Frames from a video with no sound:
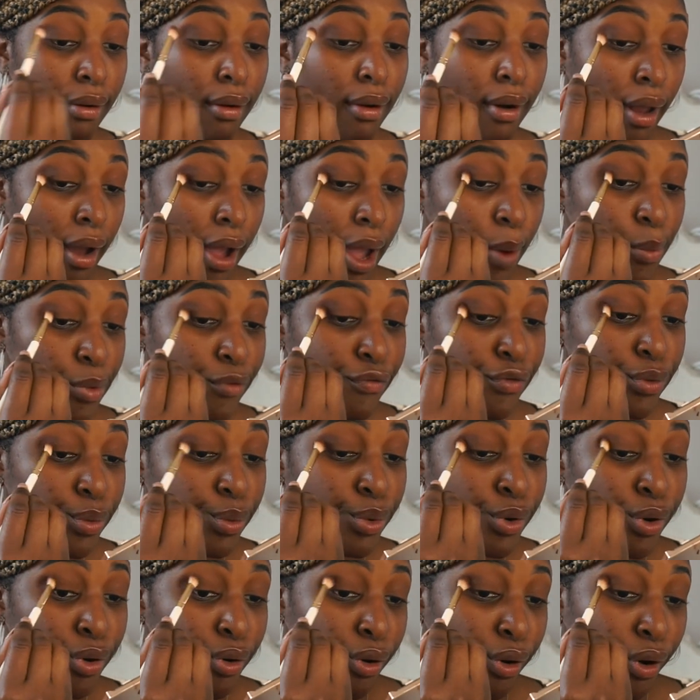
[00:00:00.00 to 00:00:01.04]
like however you
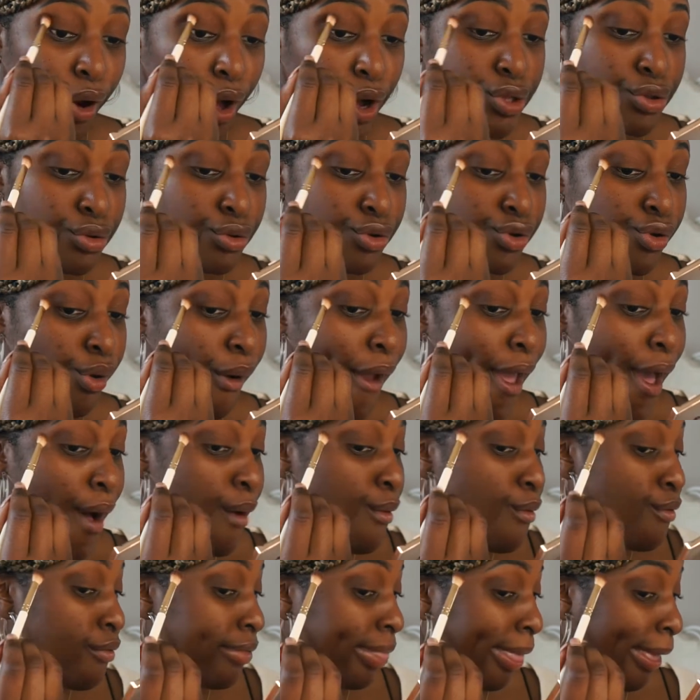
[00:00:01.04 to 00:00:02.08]
want to look like as long as you're
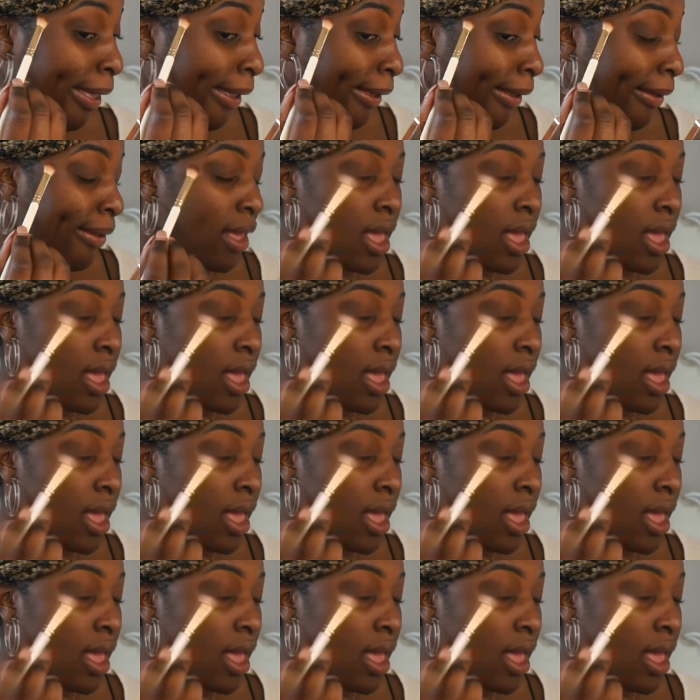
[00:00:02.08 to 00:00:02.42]
healthy.